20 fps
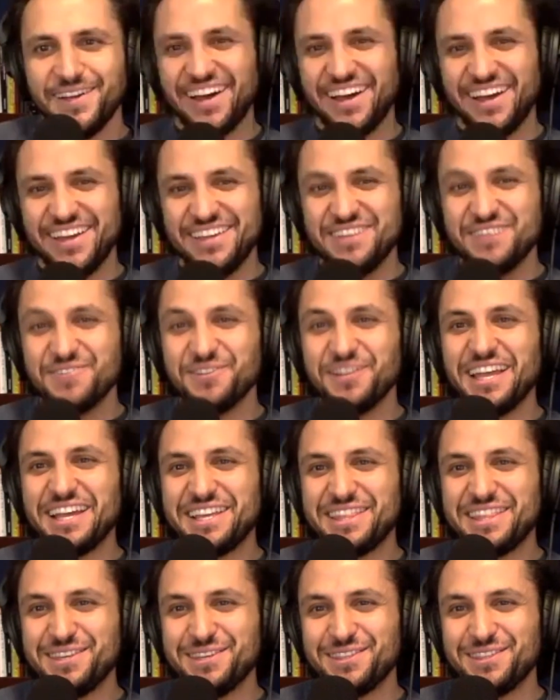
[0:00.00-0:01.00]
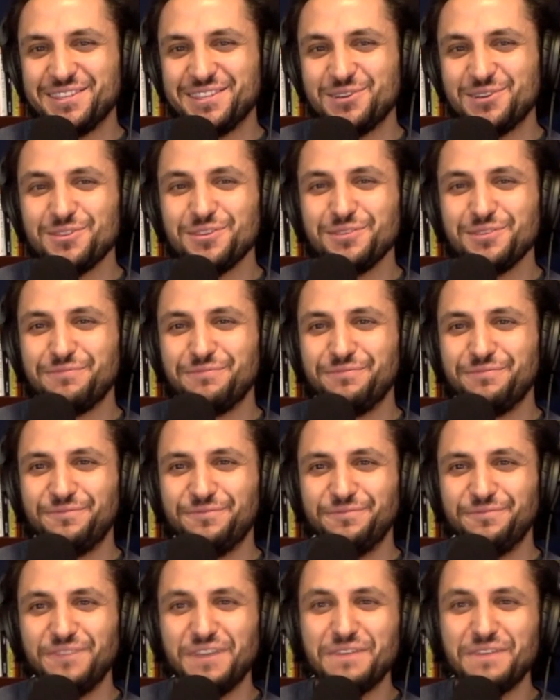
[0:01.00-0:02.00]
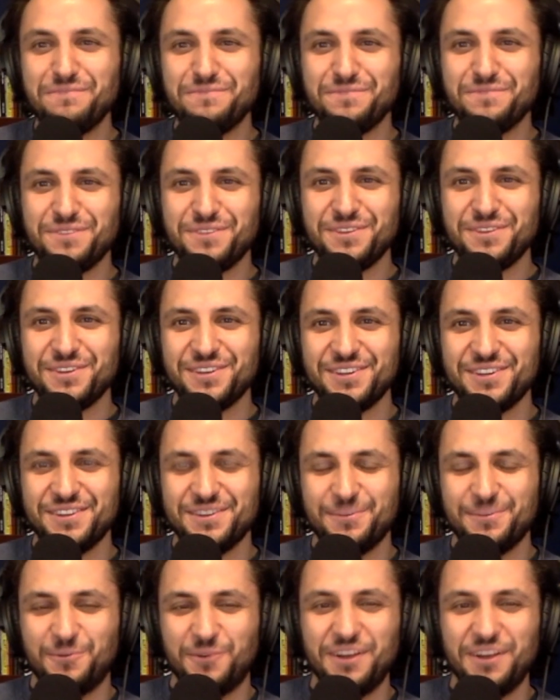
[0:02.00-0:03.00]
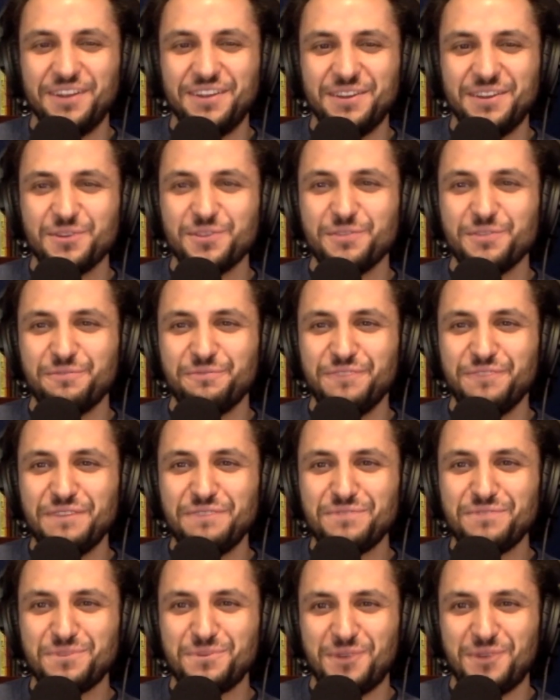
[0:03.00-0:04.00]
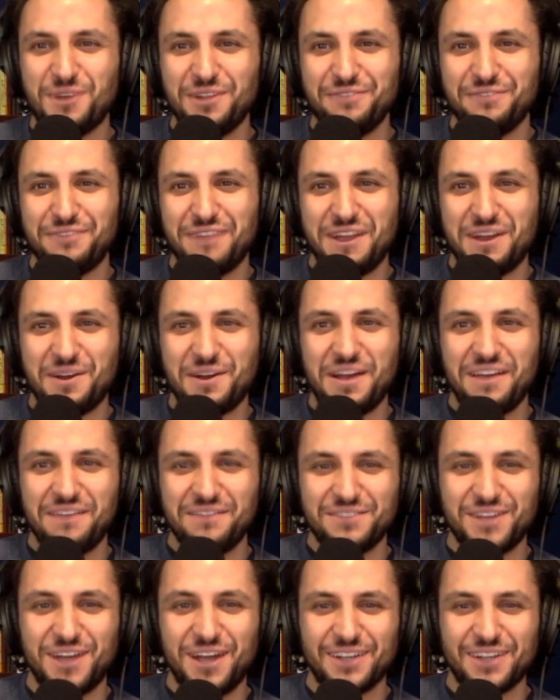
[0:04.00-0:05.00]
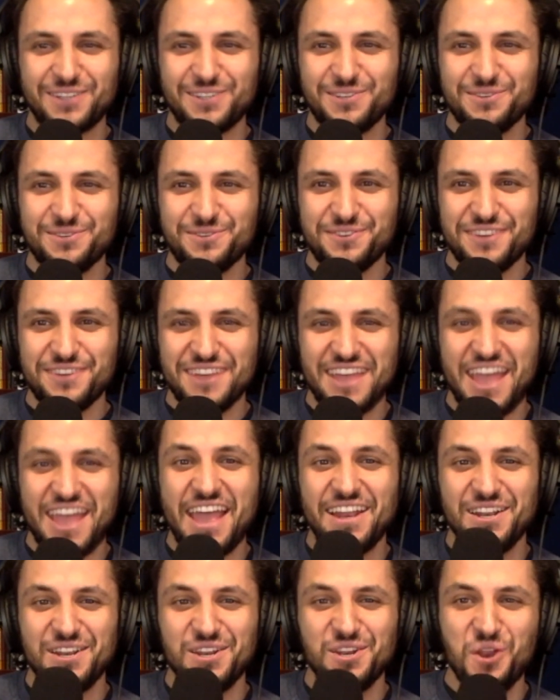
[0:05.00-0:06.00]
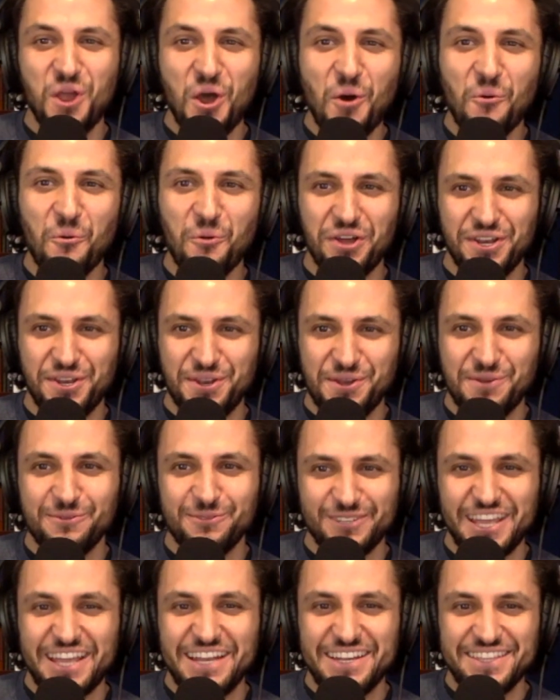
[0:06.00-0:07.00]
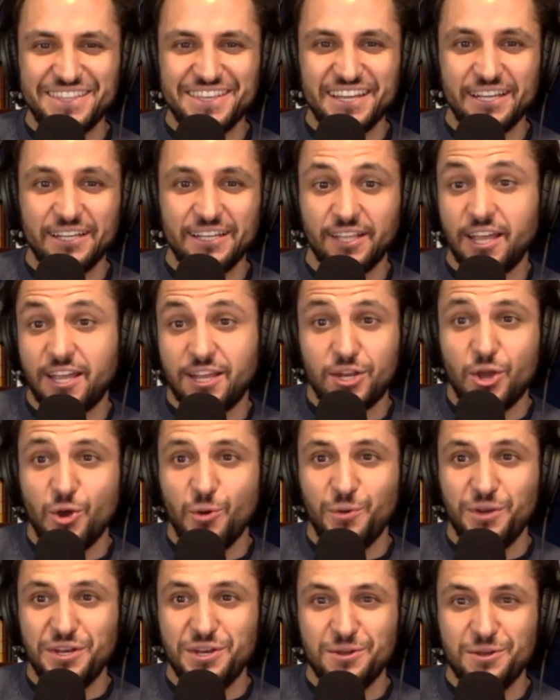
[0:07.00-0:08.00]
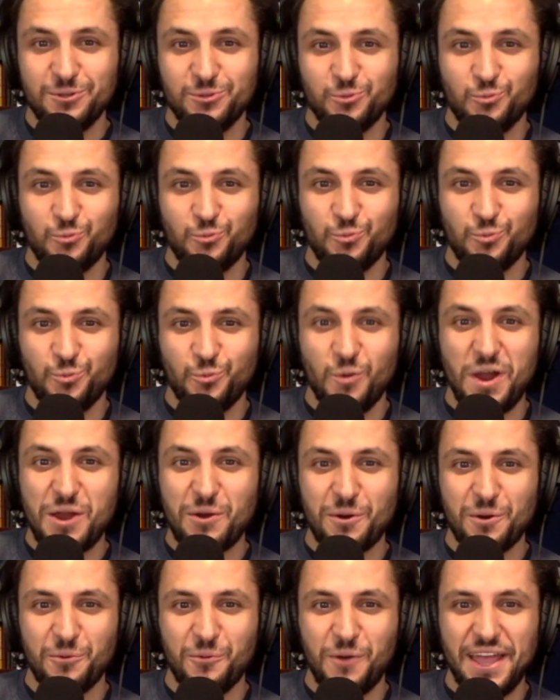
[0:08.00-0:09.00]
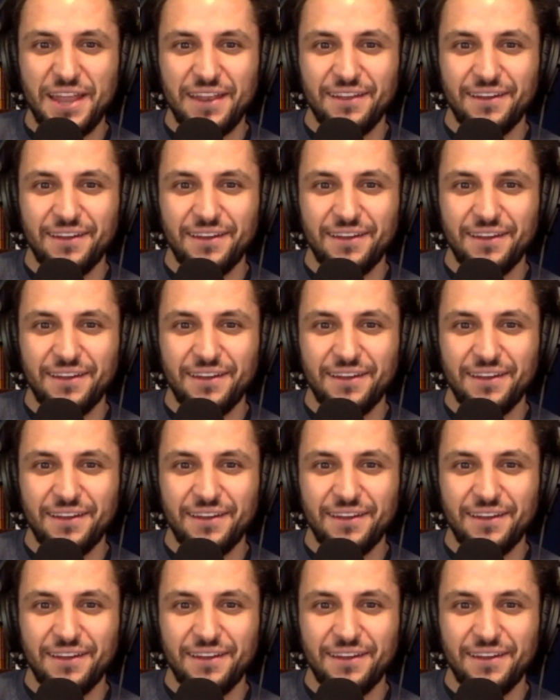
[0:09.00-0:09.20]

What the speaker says: You're like the fifth qualifier I've talked to and no one knows anything. Like, no one knows where or when.